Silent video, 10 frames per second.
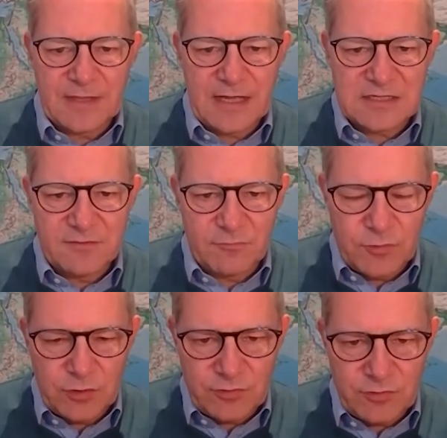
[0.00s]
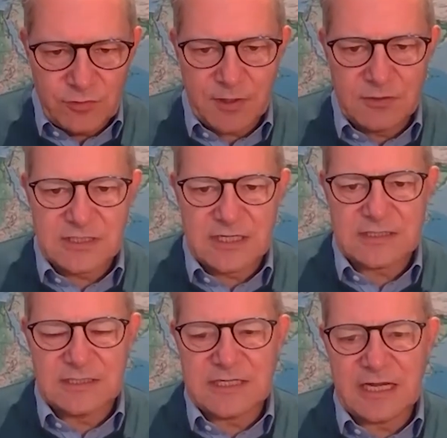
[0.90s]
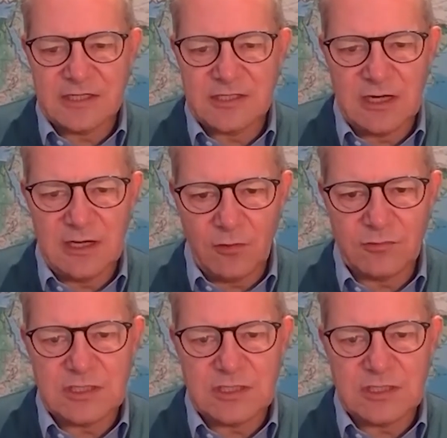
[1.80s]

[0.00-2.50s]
that's a unique process, and it's taken us a long